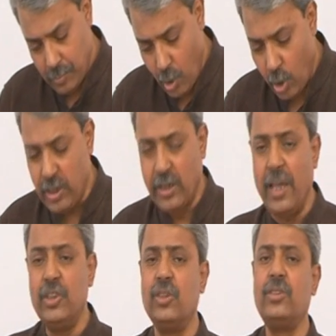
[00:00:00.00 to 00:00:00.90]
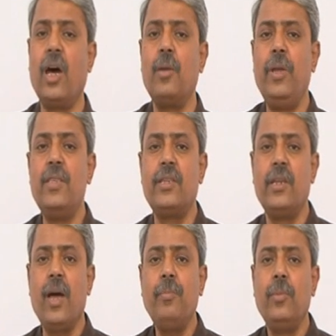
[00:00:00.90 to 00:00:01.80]
organizations are being set
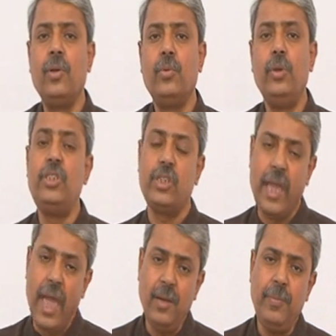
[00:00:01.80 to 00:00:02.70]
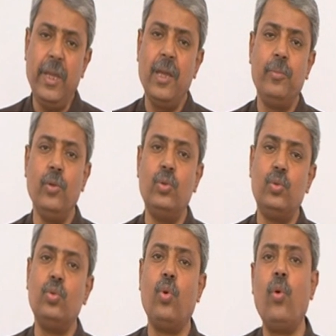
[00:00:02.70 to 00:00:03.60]
up, which can be able to
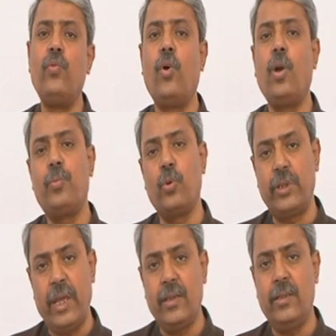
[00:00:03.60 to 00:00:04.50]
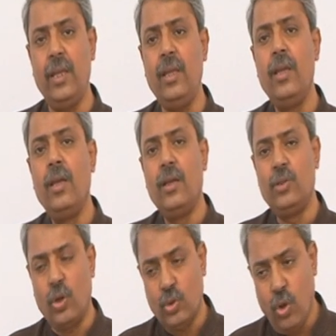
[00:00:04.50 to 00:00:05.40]
go for protecting
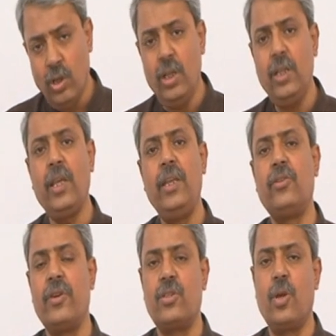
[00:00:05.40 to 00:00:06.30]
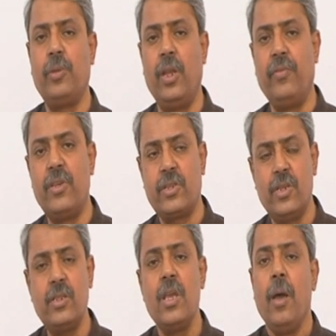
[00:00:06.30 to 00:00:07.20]
not only the interest of the
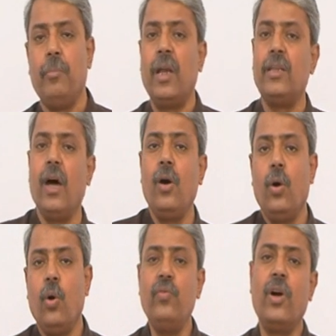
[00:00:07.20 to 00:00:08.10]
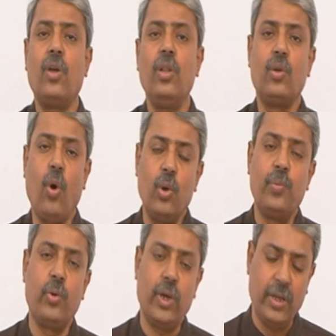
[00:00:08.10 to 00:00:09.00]
investors, but the overall
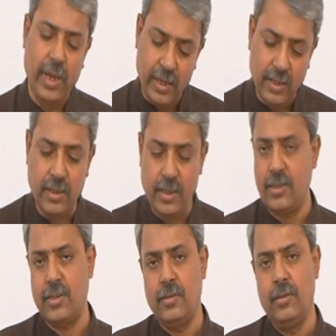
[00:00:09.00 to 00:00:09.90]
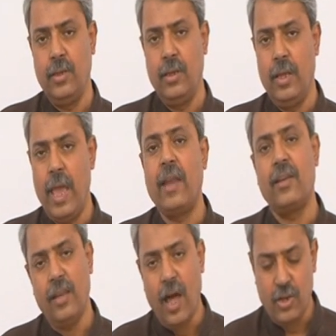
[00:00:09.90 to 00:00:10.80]
corporate entities
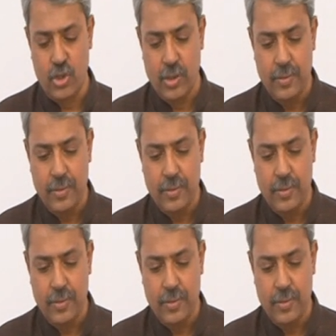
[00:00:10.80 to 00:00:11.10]
at large.